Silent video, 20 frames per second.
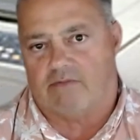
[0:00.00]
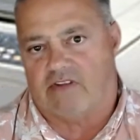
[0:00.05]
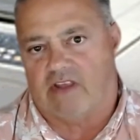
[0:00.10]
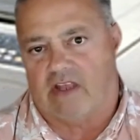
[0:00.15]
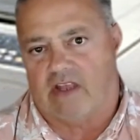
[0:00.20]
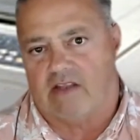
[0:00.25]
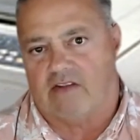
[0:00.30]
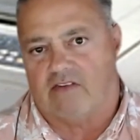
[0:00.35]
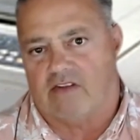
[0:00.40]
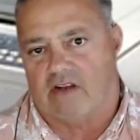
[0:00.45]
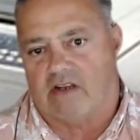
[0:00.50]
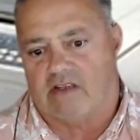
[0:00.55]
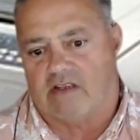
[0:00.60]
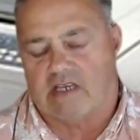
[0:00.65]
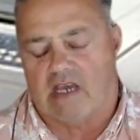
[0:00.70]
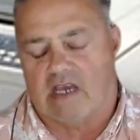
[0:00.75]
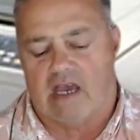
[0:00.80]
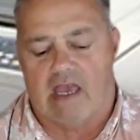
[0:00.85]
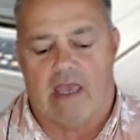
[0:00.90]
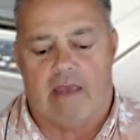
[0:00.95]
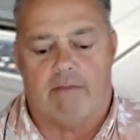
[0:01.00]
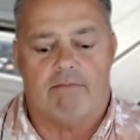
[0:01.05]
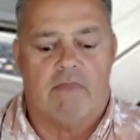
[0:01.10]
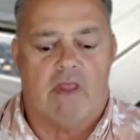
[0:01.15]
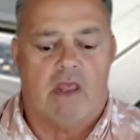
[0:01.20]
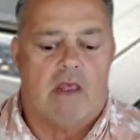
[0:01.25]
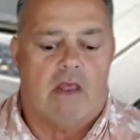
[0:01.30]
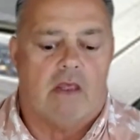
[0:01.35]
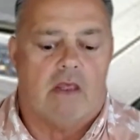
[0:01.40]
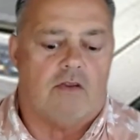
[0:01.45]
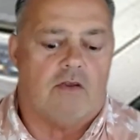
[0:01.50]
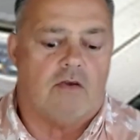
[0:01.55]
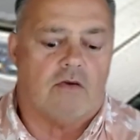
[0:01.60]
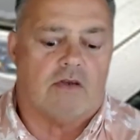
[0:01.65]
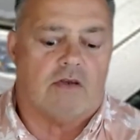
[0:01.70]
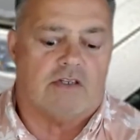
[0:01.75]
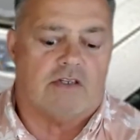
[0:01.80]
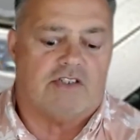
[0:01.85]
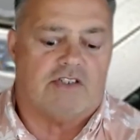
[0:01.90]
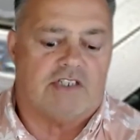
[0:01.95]
settings at a time. You
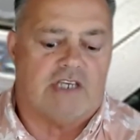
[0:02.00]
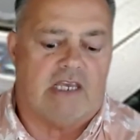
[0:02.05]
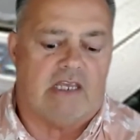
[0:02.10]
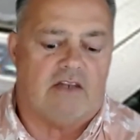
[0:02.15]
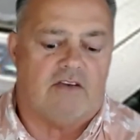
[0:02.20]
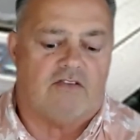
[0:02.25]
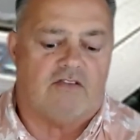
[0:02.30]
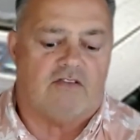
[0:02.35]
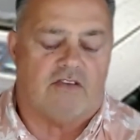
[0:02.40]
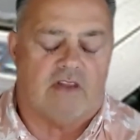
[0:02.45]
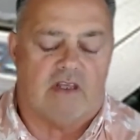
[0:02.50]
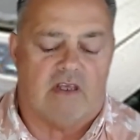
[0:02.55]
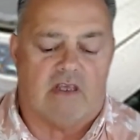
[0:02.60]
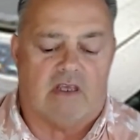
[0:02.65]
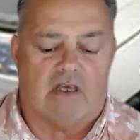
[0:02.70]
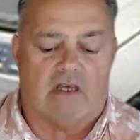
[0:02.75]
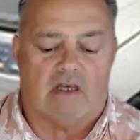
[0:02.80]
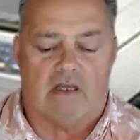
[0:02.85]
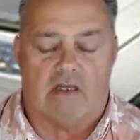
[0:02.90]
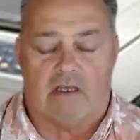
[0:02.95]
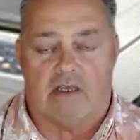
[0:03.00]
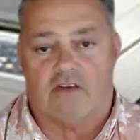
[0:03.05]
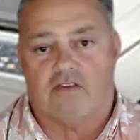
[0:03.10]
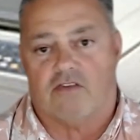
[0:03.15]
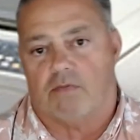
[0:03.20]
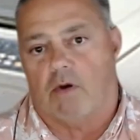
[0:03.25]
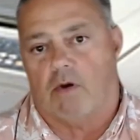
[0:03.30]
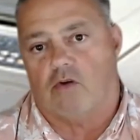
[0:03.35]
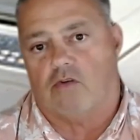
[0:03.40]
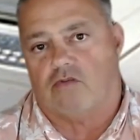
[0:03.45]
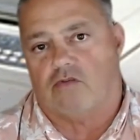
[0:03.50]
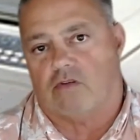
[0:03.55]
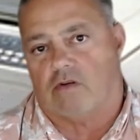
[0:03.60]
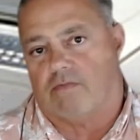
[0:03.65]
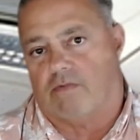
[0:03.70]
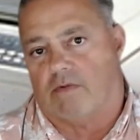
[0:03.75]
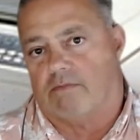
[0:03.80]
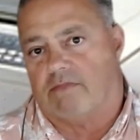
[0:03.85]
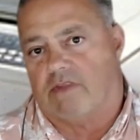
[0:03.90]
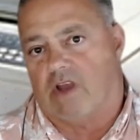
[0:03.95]
could change the exposure
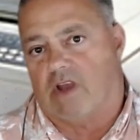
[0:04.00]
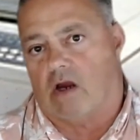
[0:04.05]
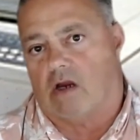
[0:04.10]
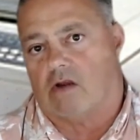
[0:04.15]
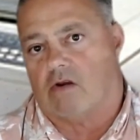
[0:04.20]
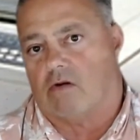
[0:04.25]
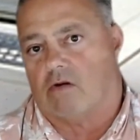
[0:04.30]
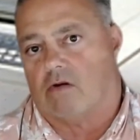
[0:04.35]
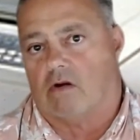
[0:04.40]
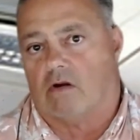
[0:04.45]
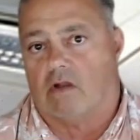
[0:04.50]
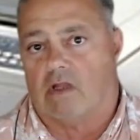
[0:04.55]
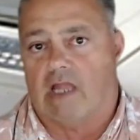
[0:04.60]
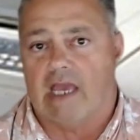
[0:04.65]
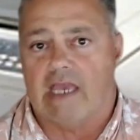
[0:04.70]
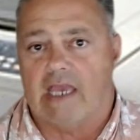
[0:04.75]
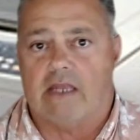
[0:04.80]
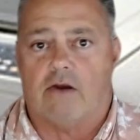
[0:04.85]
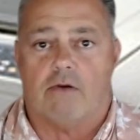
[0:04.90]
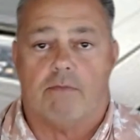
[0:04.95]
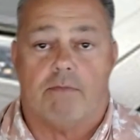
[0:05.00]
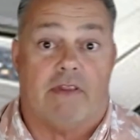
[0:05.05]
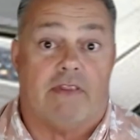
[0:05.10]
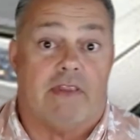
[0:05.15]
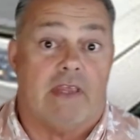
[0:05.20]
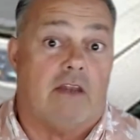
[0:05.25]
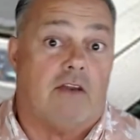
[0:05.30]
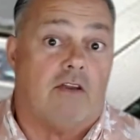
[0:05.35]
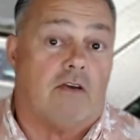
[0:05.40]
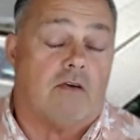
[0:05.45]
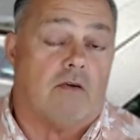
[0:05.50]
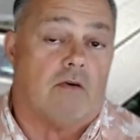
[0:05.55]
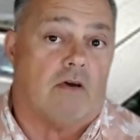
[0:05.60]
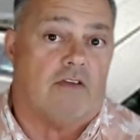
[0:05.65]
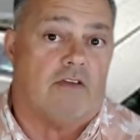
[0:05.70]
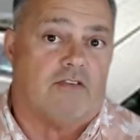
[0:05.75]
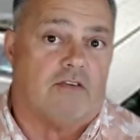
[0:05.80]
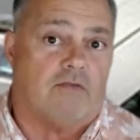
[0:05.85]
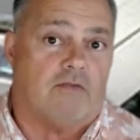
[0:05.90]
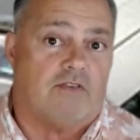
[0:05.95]
from darker or lighter, but then you could
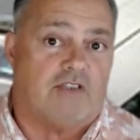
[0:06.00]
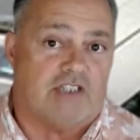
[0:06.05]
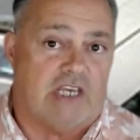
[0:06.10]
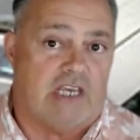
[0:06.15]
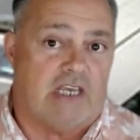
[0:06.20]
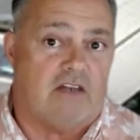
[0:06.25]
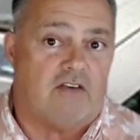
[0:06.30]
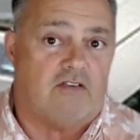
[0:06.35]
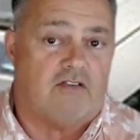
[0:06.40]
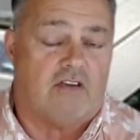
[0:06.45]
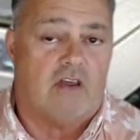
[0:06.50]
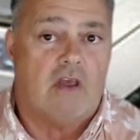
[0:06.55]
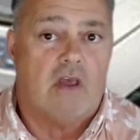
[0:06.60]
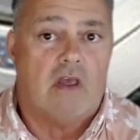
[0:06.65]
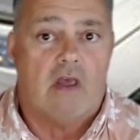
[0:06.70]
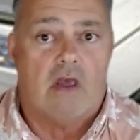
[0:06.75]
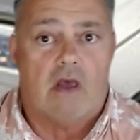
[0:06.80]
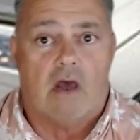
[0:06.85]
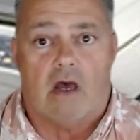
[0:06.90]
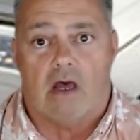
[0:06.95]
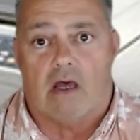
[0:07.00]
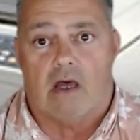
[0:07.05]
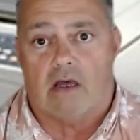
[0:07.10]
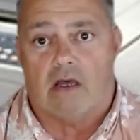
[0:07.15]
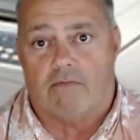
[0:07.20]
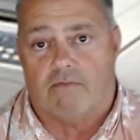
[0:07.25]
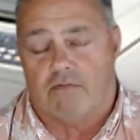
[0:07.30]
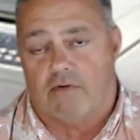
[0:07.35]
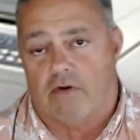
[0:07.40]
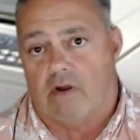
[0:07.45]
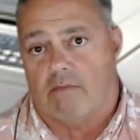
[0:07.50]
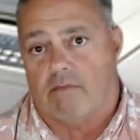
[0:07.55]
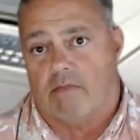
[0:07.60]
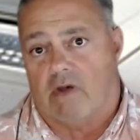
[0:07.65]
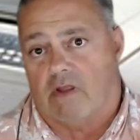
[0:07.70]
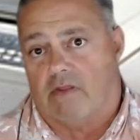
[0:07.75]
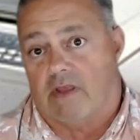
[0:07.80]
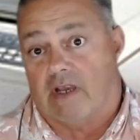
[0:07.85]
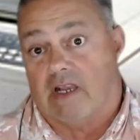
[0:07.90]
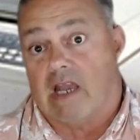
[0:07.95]
also change from
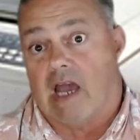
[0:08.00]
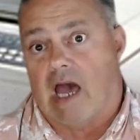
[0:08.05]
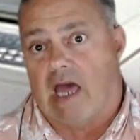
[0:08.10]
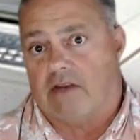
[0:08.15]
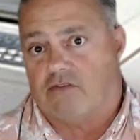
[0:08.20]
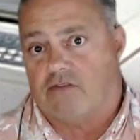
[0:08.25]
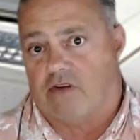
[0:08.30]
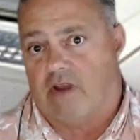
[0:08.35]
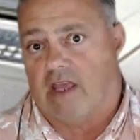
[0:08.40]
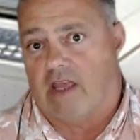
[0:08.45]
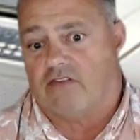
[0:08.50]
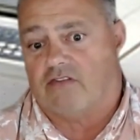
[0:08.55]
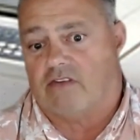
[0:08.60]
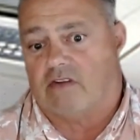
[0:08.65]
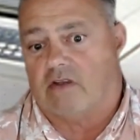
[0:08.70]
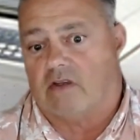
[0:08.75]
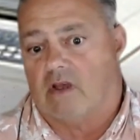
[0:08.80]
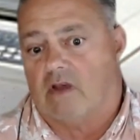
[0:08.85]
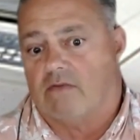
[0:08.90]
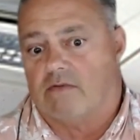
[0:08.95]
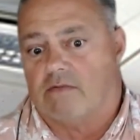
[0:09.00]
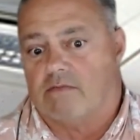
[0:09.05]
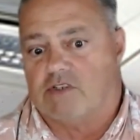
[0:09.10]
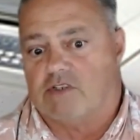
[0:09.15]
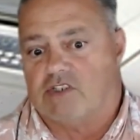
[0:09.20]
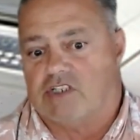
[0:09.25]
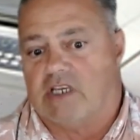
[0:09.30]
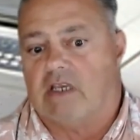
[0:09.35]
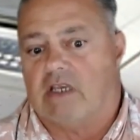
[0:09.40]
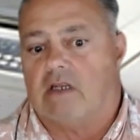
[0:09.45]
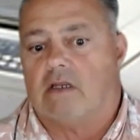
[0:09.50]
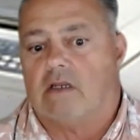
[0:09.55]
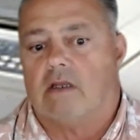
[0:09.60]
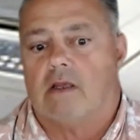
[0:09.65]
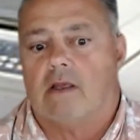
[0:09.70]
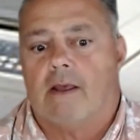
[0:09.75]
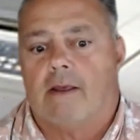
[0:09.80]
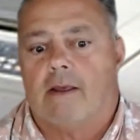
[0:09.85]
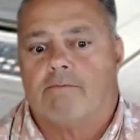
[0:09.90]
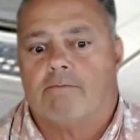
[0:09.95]
the contrast of the machine.
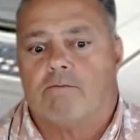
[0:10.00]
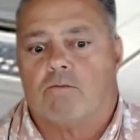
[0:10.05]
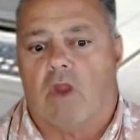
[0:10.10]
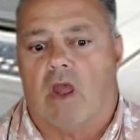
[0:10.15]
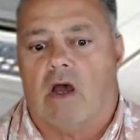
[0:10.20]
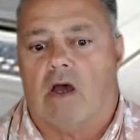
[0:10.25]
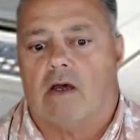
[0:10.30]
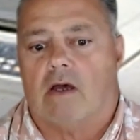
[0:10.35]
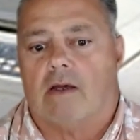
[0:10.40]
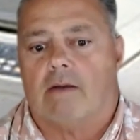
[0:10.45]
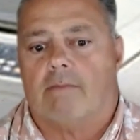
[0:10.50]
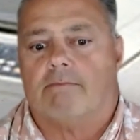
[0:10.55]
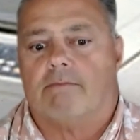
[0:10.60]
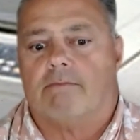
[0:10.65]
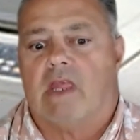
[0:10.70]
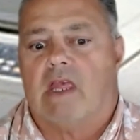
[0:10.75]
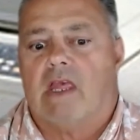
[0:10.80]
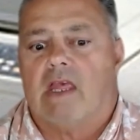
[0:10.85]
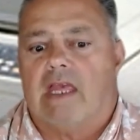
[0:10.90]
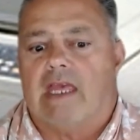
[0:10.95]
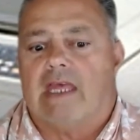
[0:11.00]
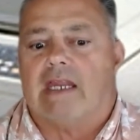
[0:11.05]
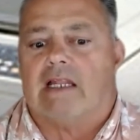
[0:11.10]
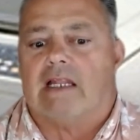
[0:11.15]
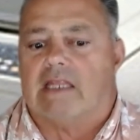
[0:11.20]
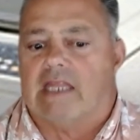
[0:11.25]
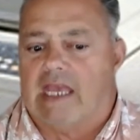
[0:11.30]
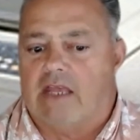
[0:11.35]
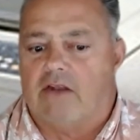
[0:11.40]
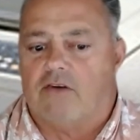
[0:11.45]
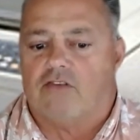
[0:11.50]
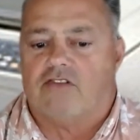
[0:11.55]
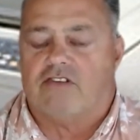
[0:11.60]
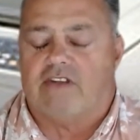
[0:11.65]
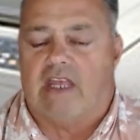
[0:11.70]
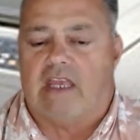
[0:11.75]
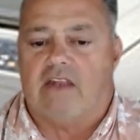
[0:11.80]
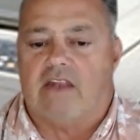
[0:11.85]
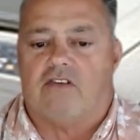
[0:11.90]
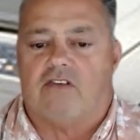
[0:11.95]
In the later
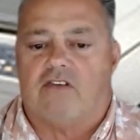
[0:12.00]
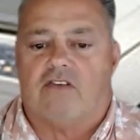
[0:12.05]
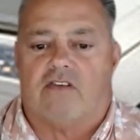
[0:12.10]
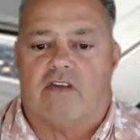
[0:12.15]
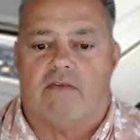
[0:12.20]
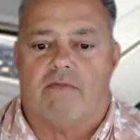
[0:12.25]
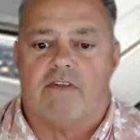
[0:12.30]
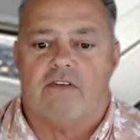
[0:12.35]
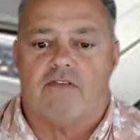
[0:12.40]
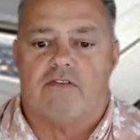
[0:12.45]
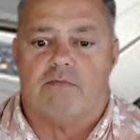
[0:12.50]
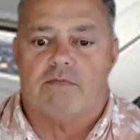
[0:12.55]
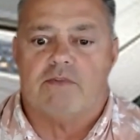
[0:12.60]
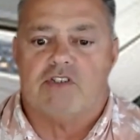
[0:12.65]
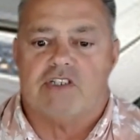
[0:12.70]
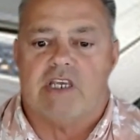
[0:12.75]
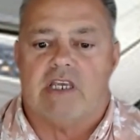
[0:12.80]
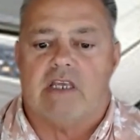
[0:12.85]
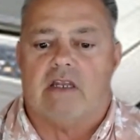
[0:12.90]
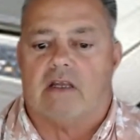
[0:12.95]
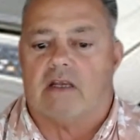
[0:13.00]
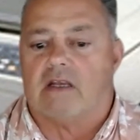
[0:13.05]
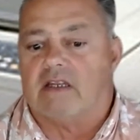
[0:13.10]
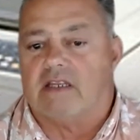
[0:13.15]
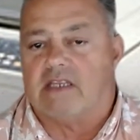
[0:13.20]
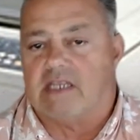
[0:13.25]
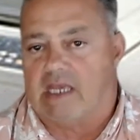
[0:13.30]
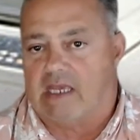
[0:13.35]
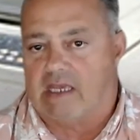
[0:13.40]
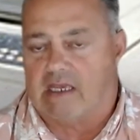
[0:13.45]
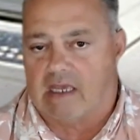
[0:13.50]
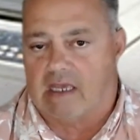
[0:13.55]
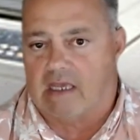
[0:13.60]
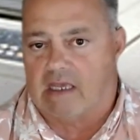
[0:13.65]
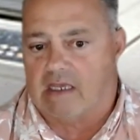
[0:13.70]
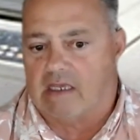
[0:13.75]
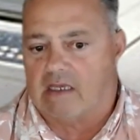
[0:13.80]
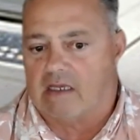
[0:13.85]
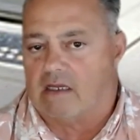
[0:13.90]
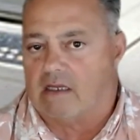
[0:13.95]
stages of this machine, it could take
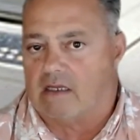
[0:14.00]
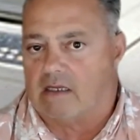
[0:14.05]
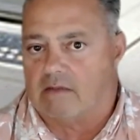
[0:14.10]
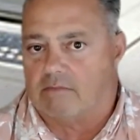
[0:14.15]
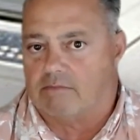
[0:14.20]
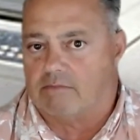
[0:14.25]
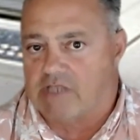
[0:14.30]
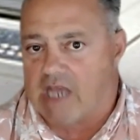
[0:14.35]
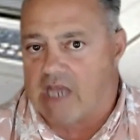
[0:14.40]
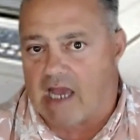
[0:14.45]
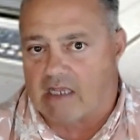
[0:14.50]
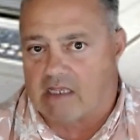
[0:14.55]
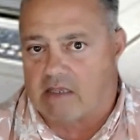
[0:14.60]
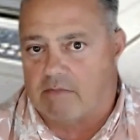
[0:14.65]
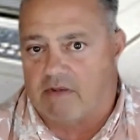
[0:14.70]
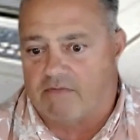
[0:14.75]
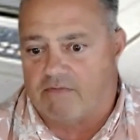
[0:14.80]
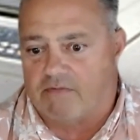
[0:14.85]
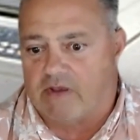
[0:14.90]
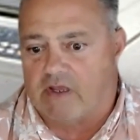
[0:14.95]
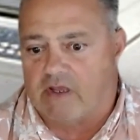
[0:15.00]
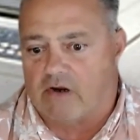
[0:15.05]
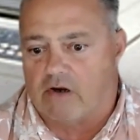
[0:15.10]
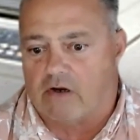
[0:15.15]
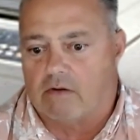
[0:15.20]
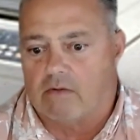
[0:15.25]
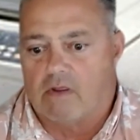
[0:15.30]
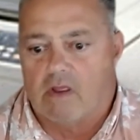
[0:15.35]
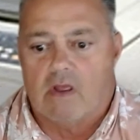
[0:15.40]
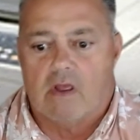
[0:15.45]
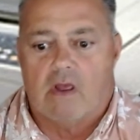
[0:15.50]
a document feeder,